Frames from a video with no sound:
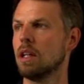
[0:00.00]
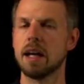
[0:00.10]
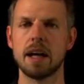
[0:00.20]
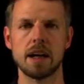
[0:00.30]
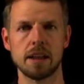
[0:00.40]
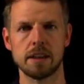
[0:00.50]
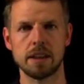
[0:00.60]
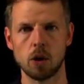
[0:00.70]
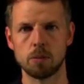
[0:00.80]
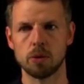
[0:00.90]
and the
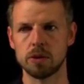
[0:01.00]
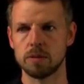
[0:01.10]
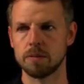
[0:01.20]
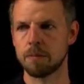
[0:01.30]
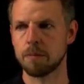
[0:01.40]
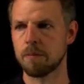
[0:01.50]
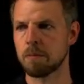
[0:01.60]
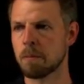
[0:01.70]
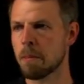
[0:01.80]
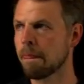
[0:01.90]
output.
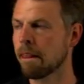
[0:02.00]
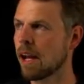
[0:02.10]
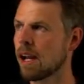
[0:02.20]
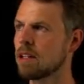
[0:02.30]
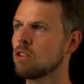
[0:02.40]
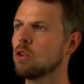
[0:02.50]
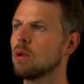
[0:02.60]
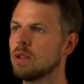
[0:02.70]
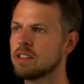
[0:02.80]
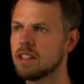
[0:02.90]
And so what
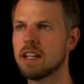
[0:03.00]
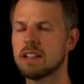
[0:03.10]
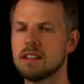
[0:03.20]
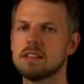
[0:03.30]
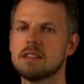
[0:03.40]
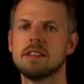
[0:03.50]
we said is